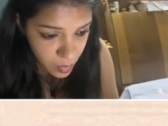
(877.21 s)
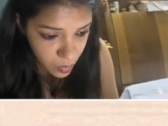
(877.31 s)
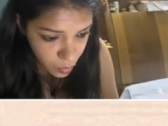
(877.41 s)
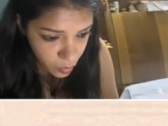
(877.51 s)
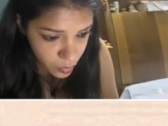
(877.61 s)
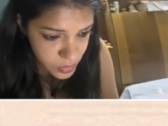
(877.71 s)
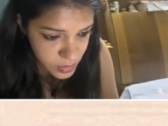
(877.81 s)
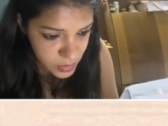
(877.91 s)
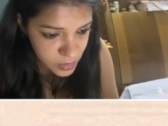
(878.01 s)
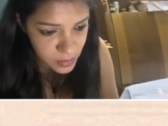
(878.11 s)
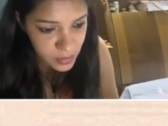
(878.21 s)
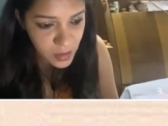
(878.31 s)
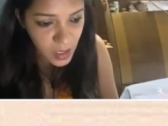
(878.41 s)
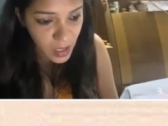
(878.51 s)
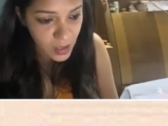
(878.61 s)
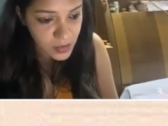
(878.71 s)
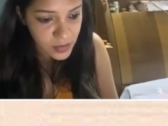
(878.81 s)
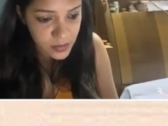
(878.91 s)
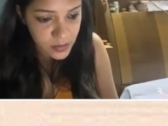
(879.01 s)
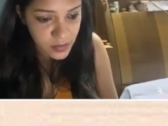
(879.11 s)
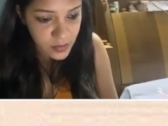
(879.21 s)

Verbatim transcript: courts and